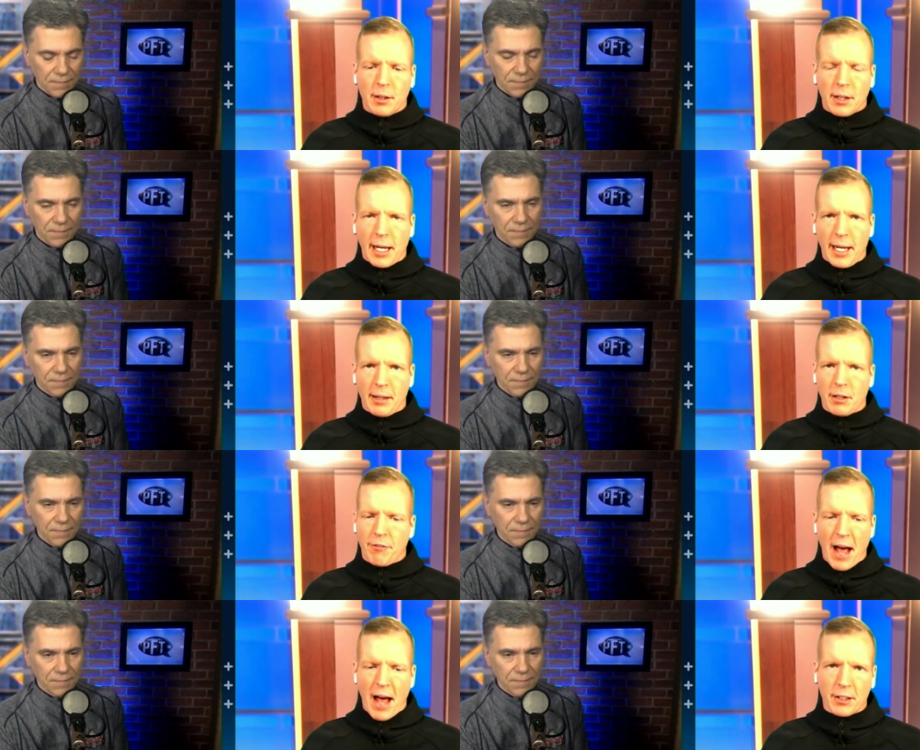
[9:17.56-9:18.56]
Speaker 1: And the
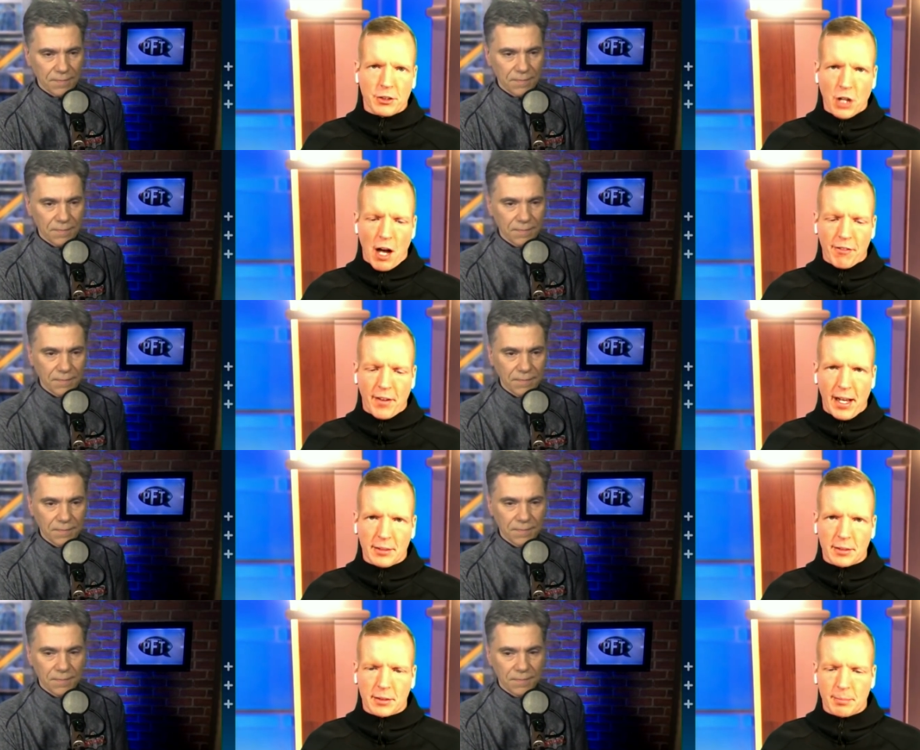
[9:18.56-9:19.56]
Falcons'
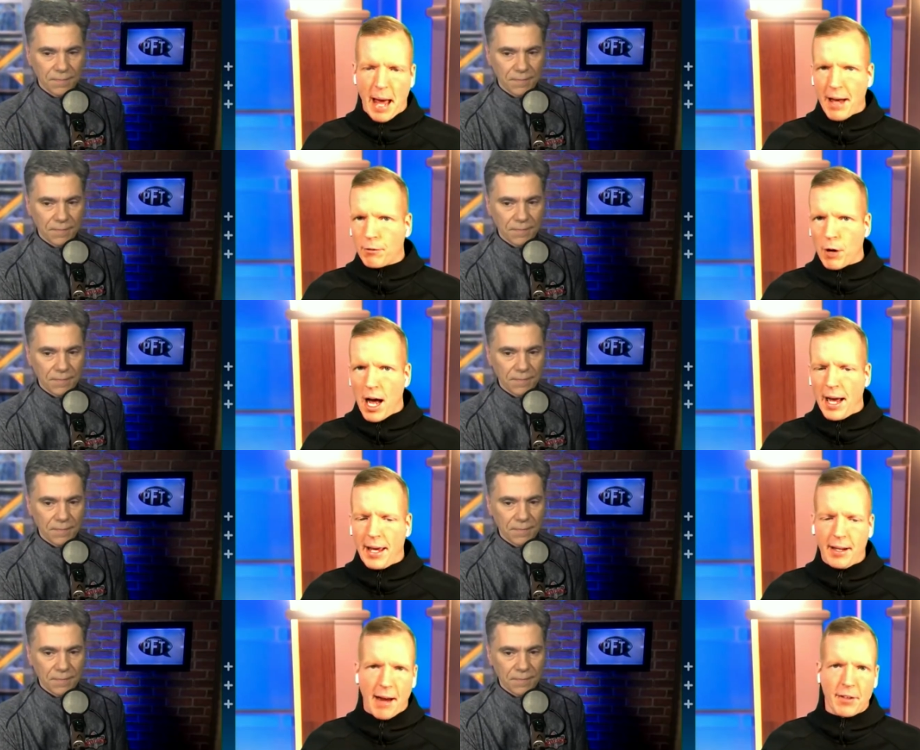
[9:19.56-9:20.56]
offense, Matt
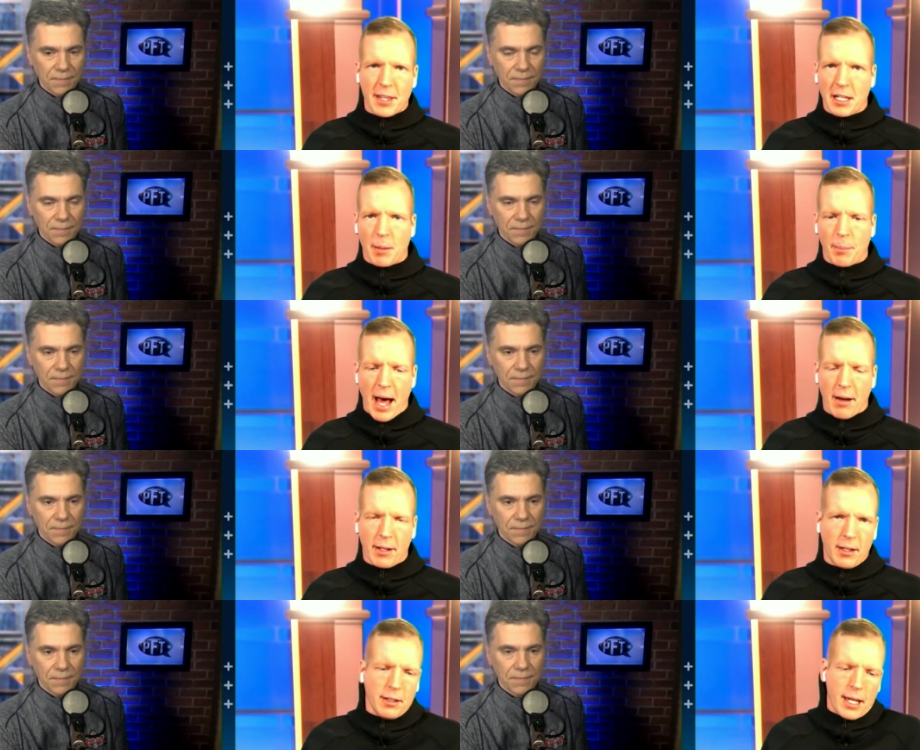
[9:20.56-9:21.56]
Ryan, everything about
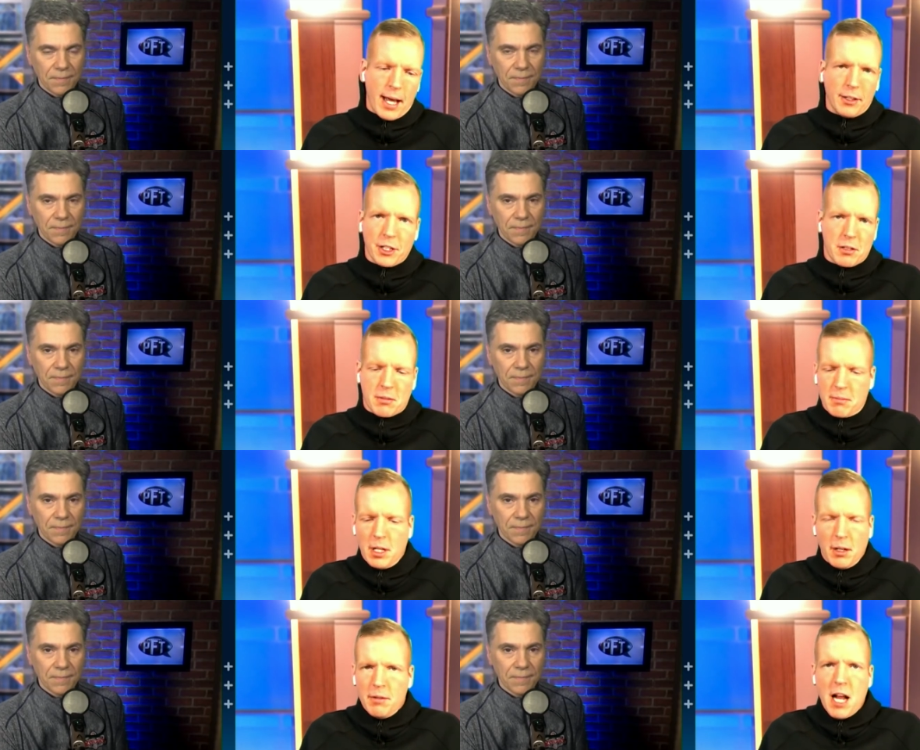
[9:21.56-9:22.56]
it, yeah, just
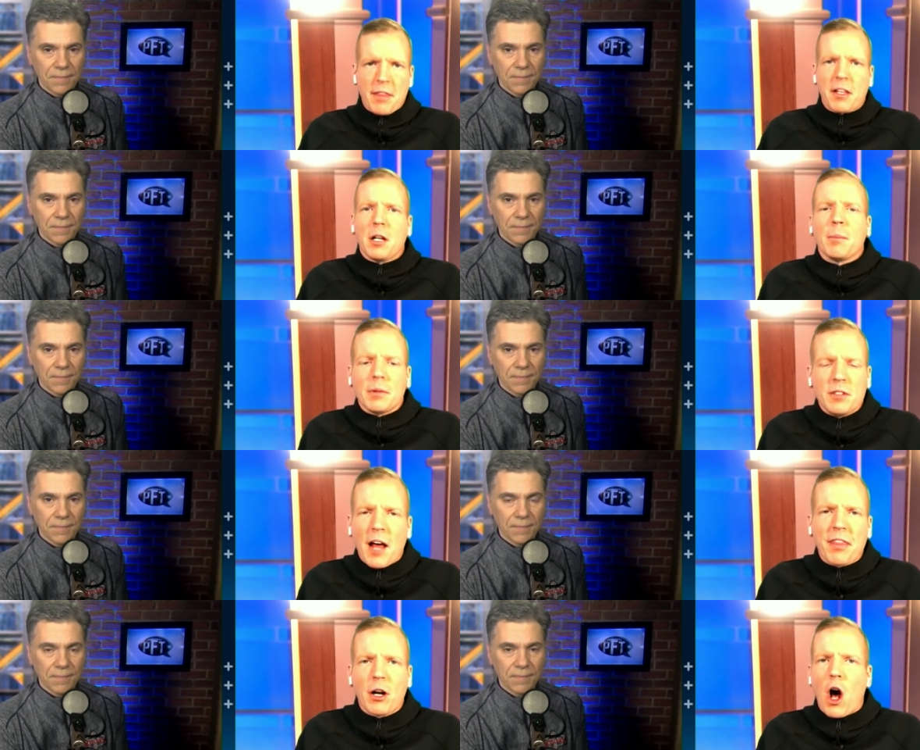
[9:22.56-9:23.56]
nothing,
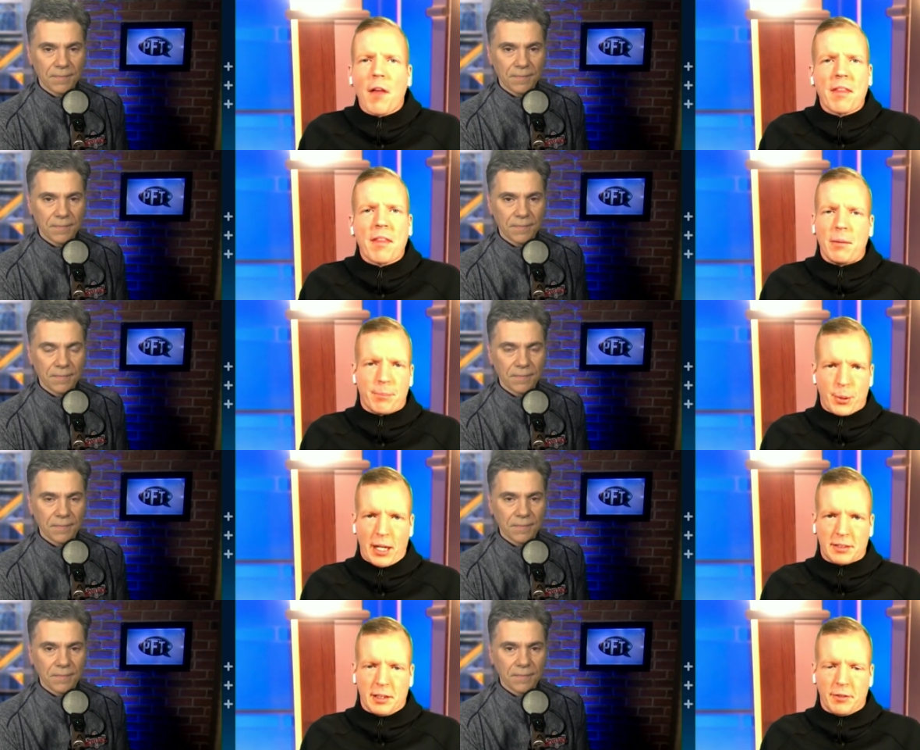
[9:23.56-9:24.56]
nothing all that
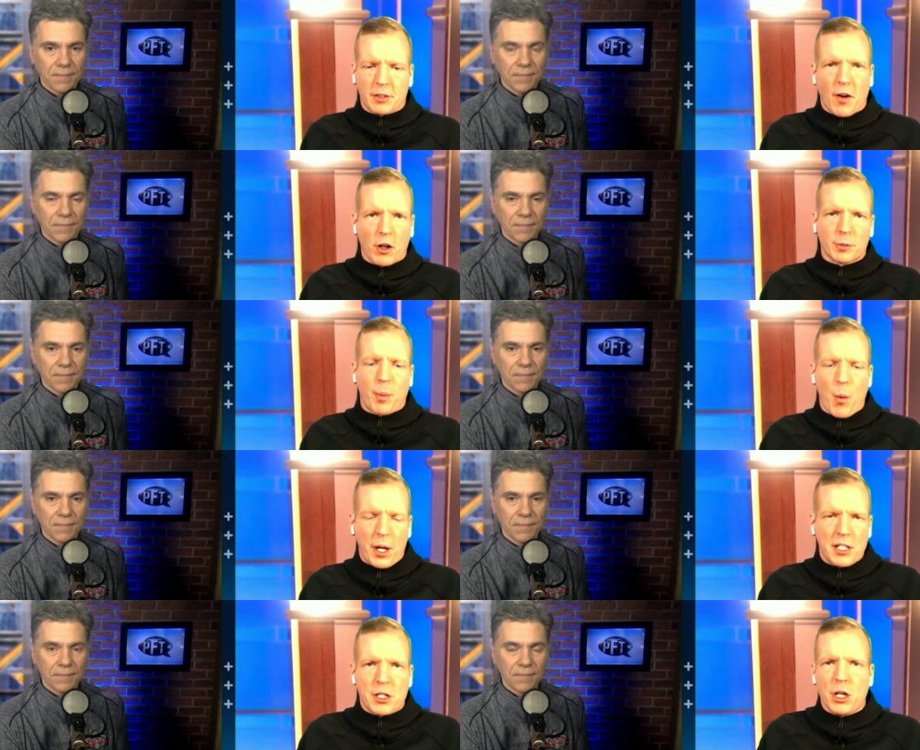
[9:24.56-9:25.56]
impressive as far as
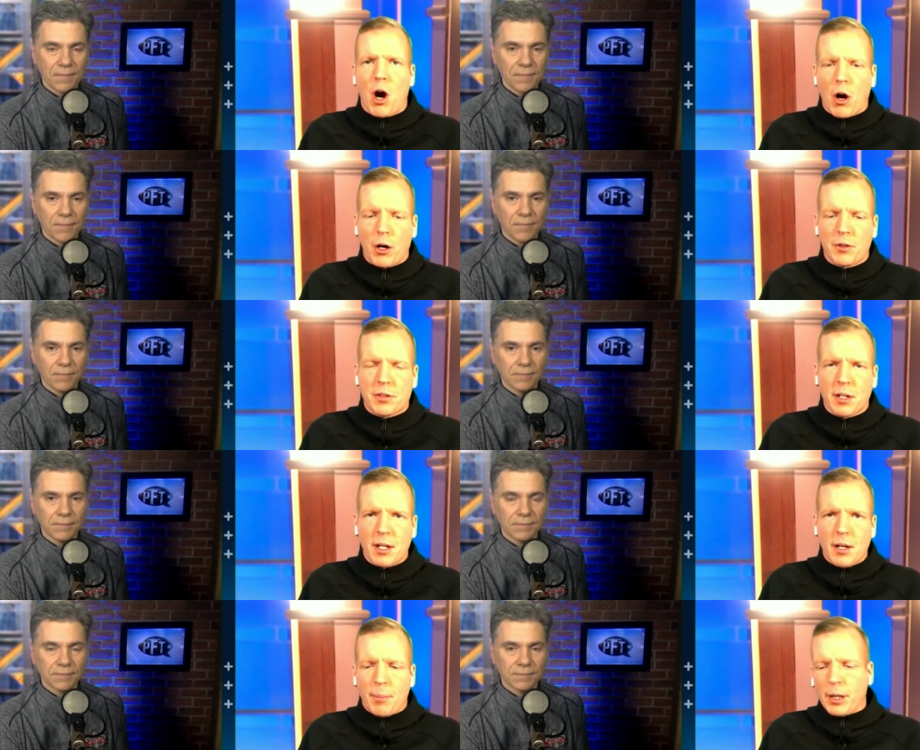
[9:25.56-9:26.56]
points, yards,
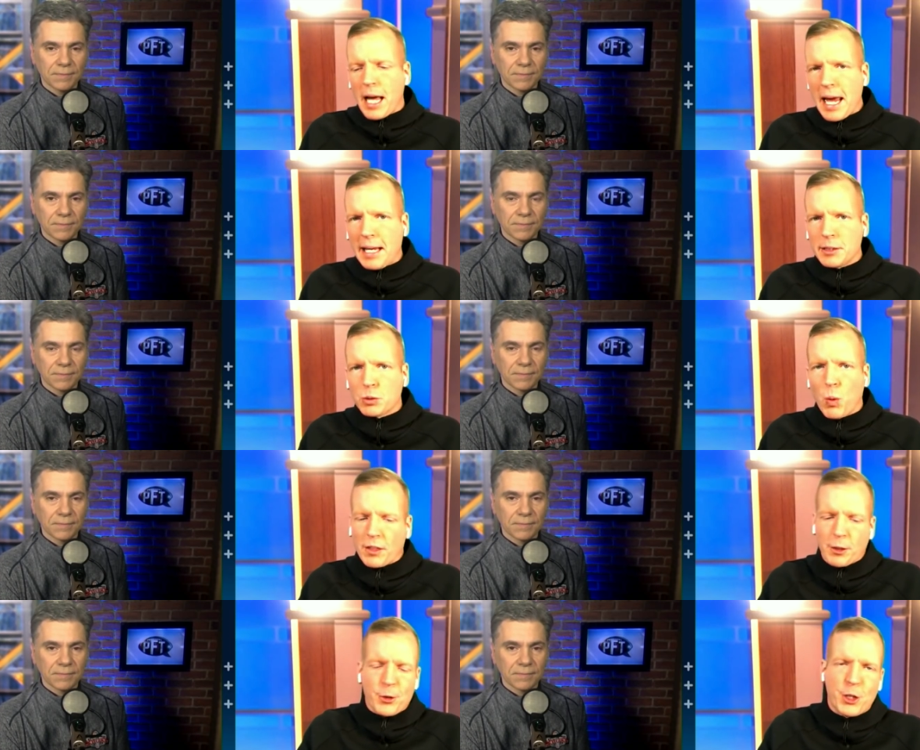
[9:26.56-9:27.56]
plays,
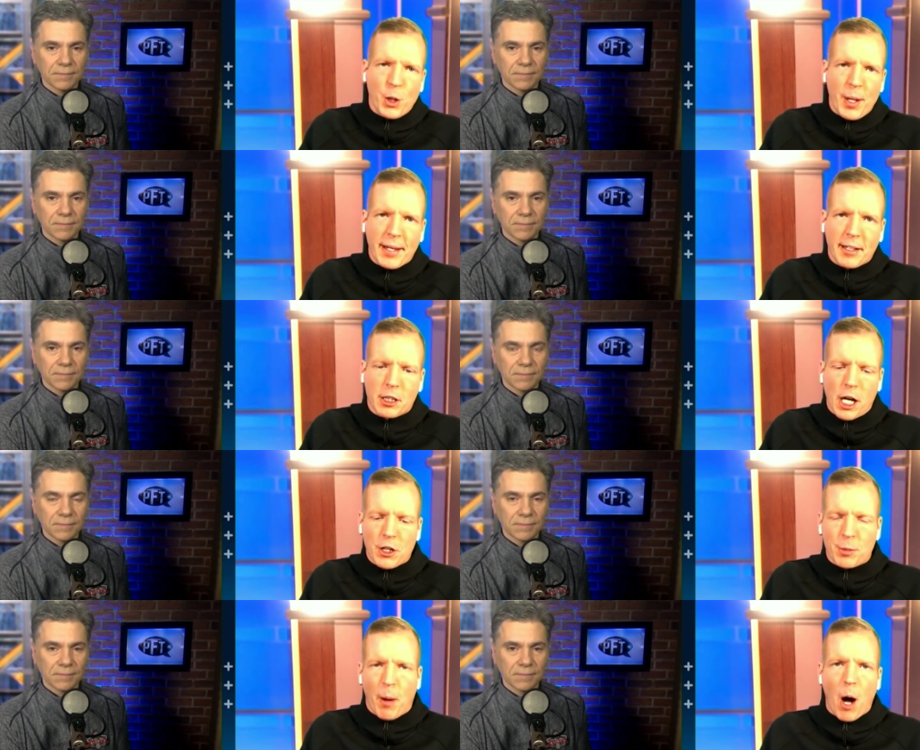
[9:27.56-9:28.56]
what they're doing in
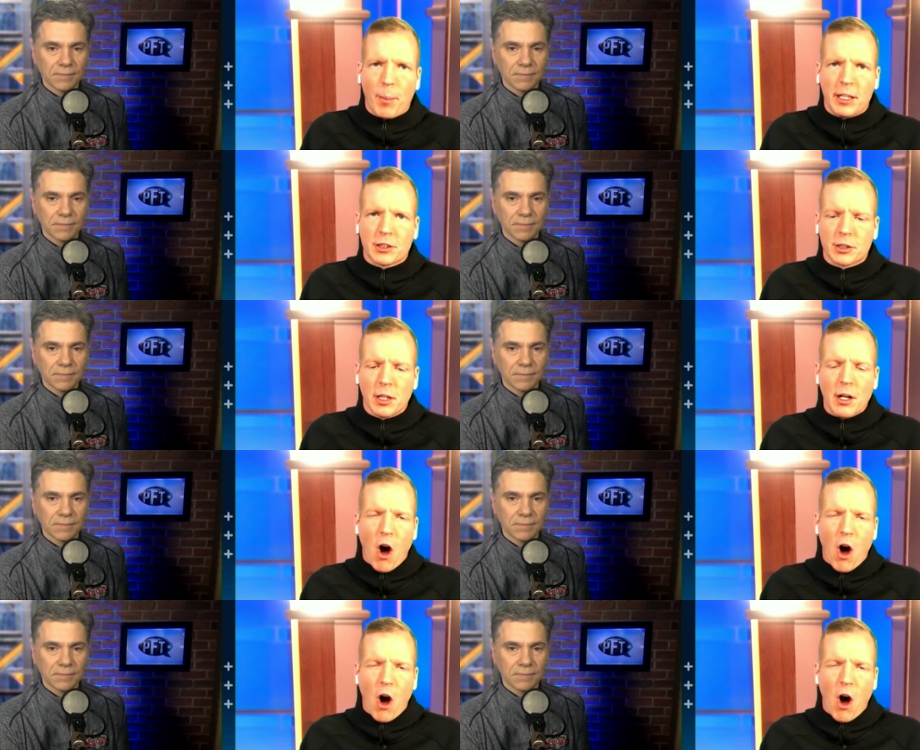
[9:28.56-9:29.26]
clutch moments.